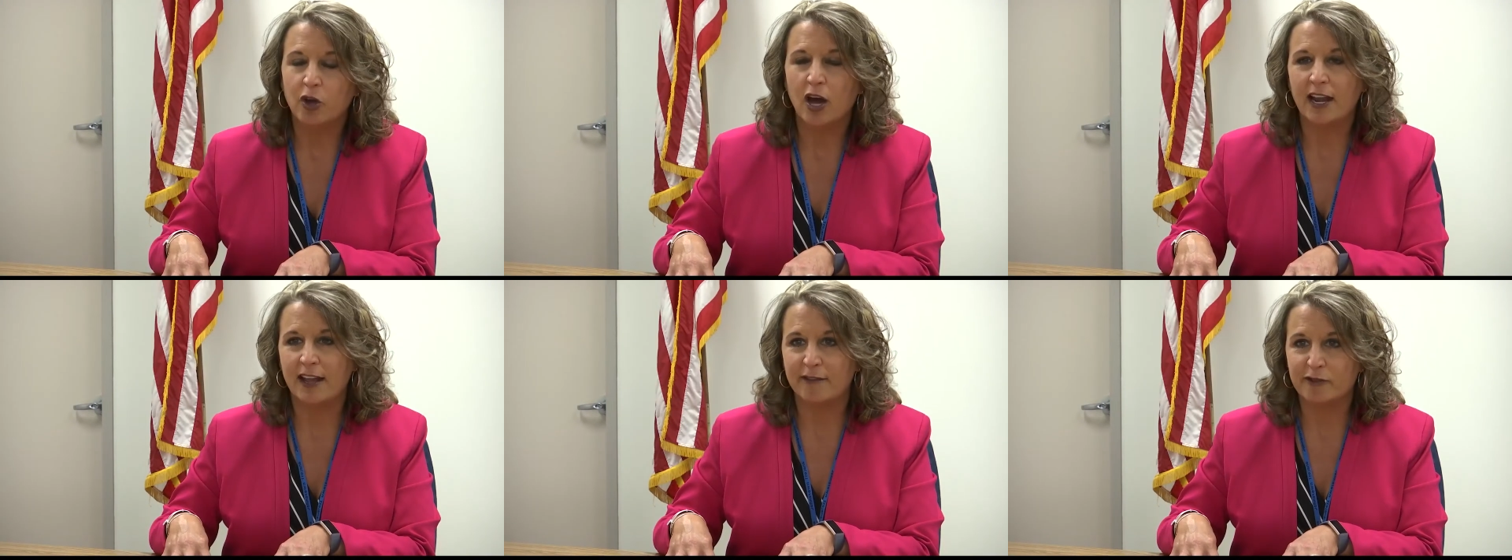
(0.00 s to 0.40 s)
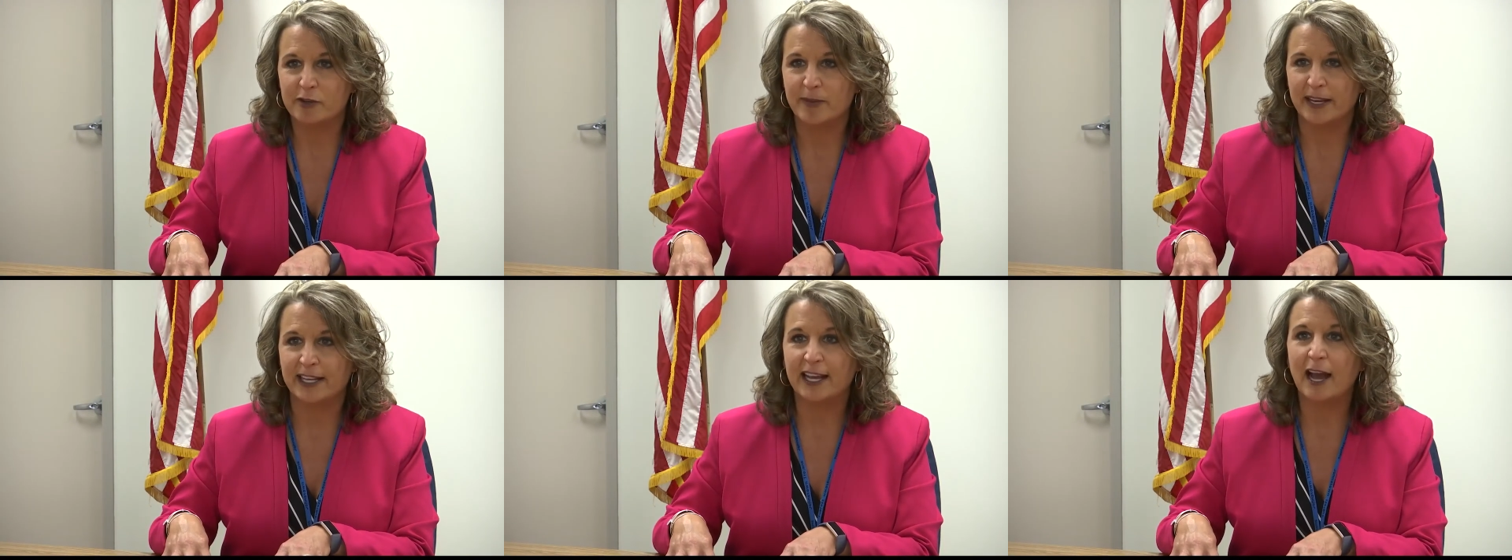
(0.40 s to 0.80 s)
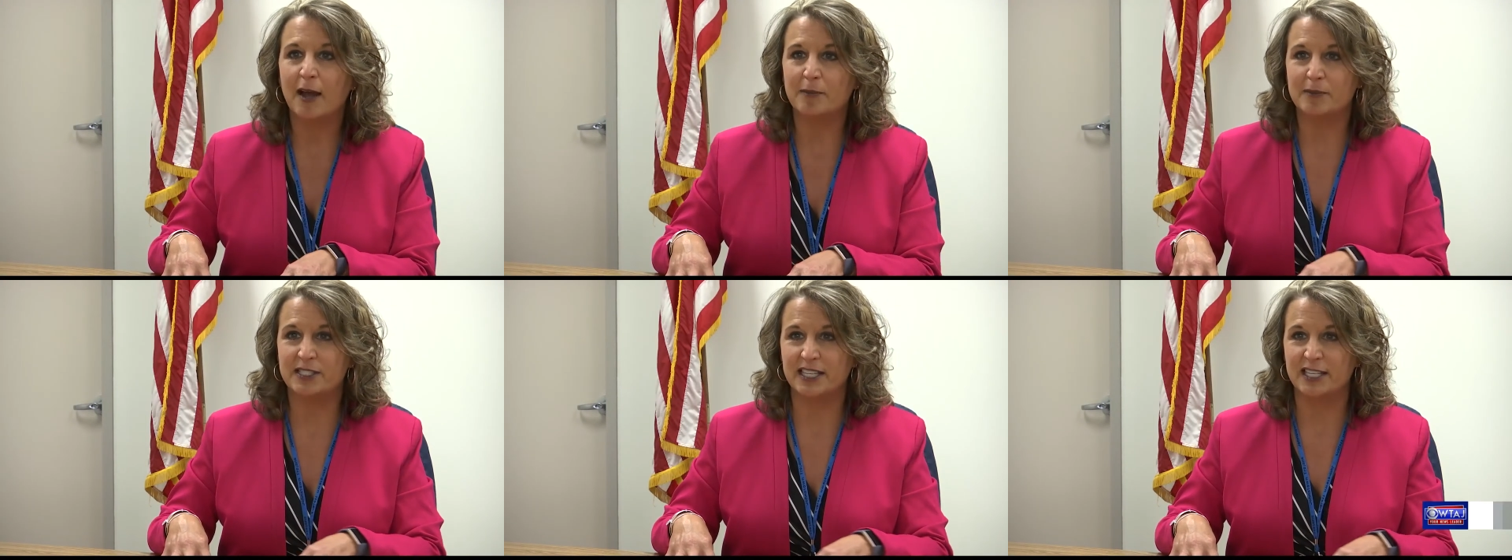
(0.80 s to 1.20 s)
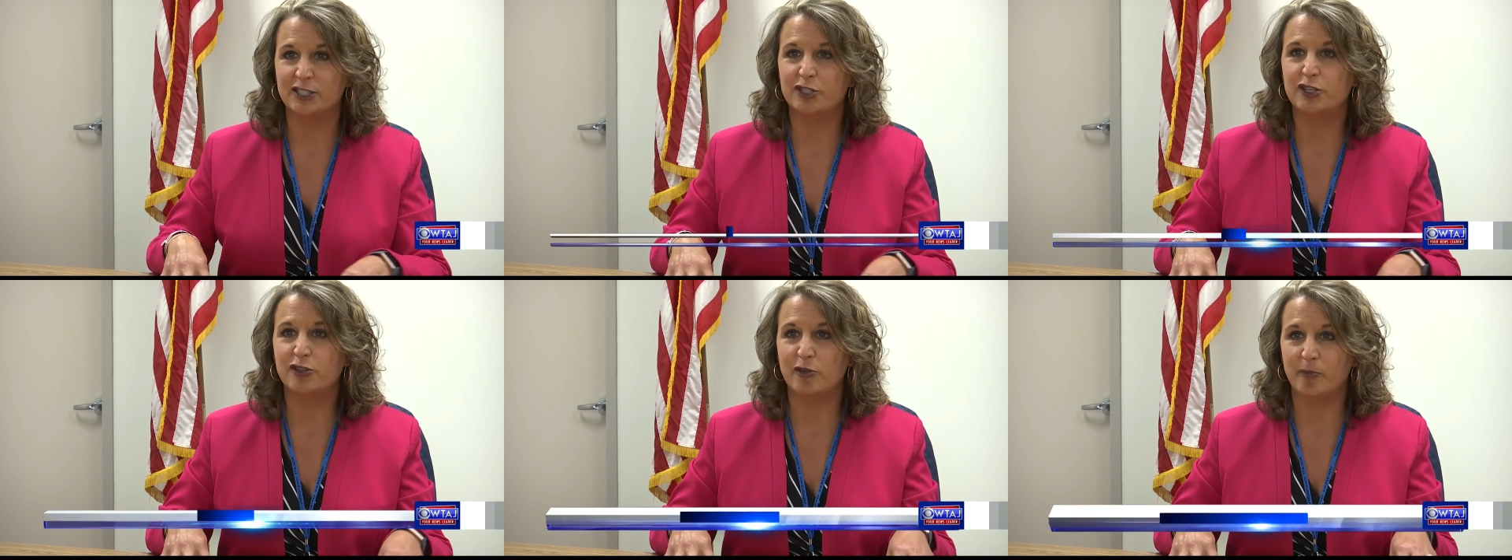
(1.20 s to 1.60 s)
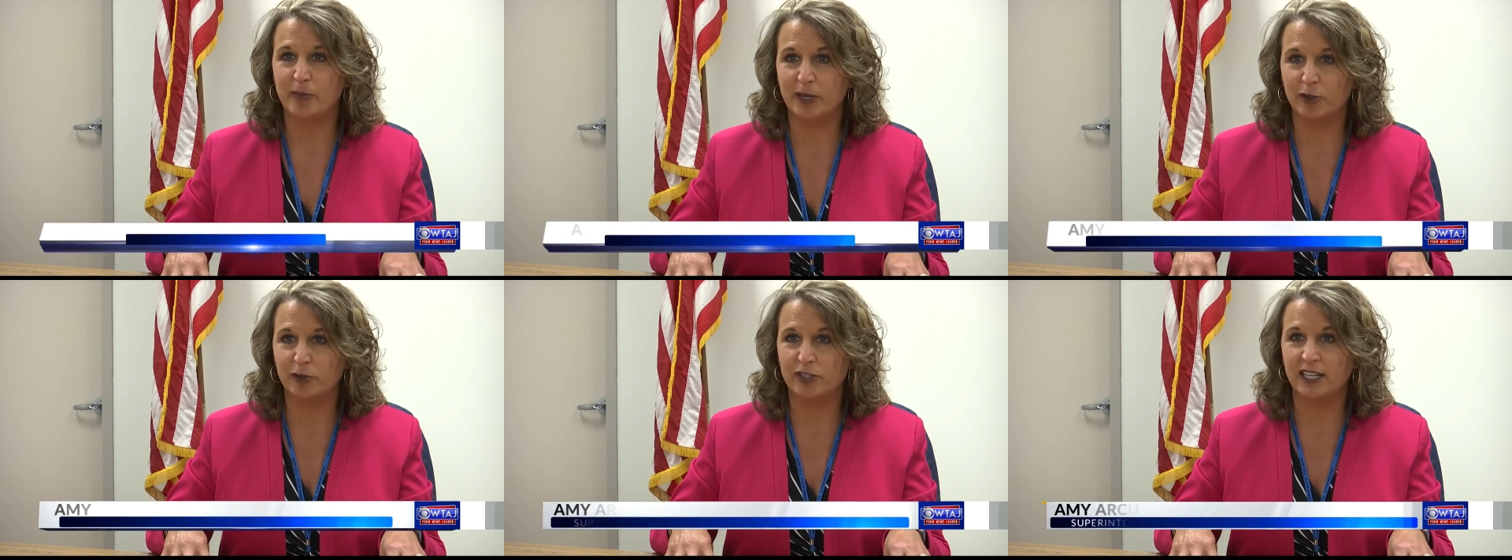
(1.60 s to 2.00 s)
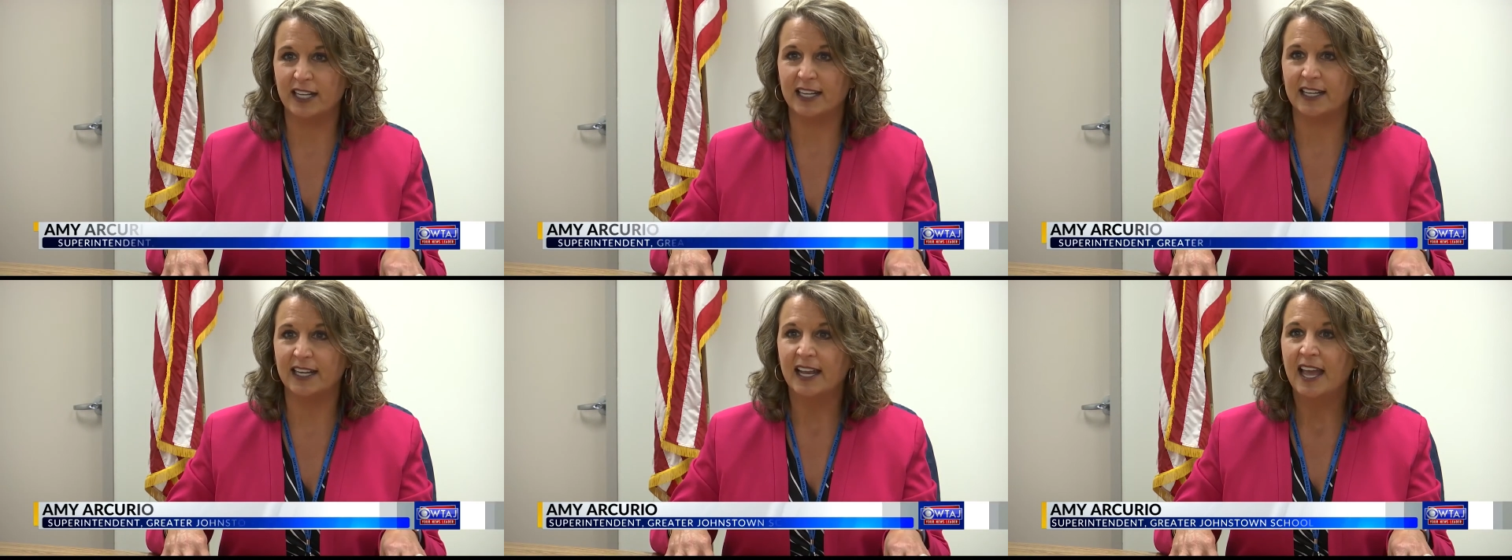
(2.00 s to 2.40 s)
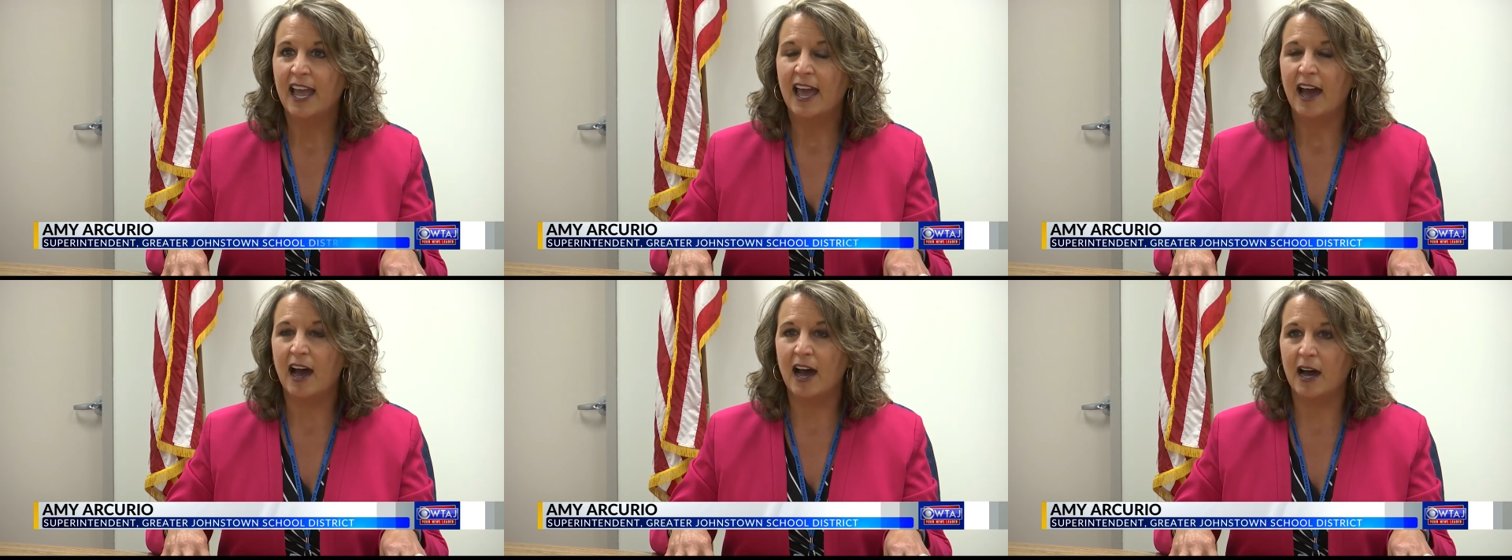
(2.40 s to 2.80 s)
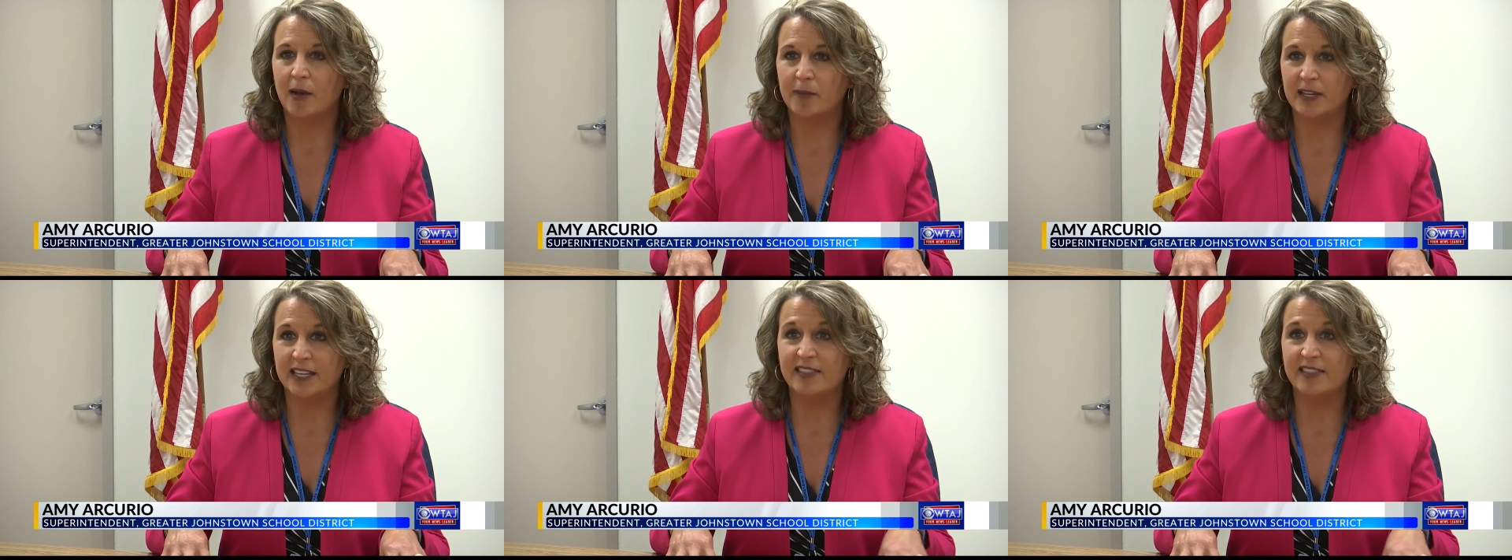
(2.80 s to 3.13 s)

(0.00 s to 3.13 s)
Not everybody comes into the building um,